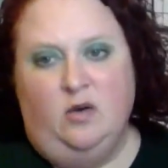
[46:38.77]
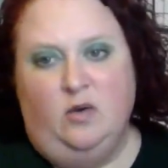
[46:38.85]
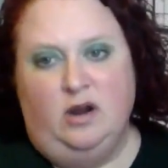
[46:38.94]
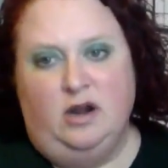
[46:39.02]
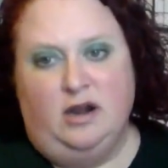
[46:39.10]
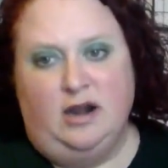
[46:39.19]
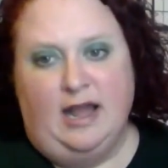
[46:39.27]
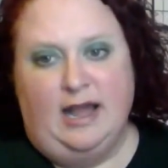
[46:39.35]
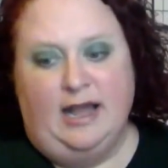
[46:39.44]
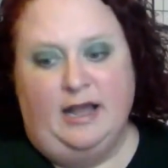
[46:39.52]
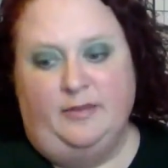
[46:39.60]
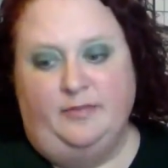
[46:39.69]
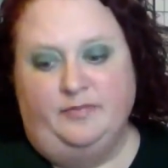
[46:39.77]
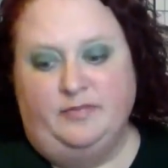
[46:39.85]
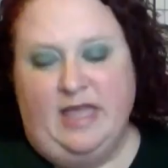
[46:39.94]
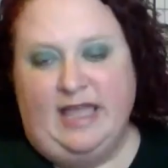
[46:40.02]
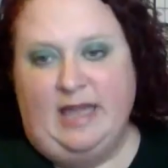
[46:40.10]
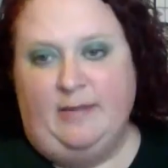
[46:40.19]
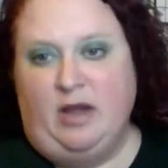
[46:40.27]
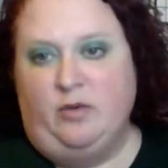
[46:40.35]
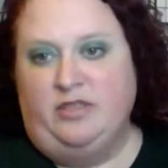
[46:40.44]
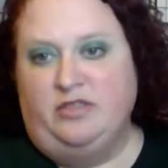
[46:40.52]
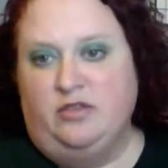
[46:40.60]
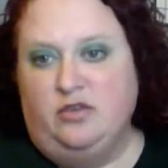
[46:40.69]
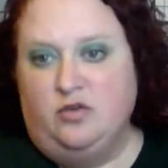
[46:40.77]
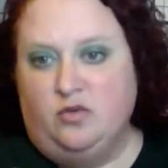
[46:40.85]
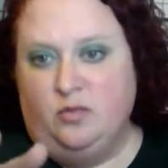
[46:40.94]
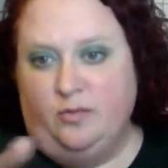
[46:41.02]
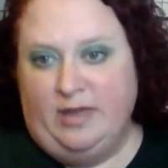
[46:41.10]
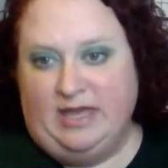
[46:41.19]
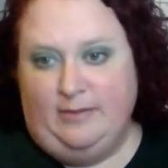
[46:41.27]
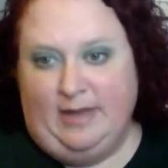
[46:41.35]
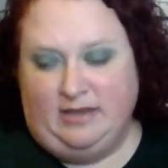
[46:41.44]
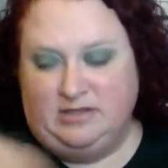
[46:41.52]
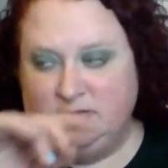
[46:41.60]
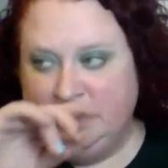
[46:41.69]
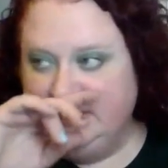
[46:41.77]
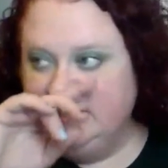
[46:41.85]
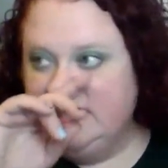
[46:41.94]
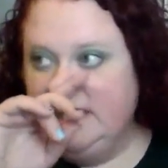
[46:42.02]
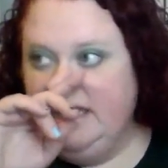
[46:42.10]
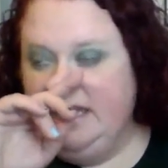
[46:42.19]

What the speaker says: or they came out with new Mickey Mouse ones,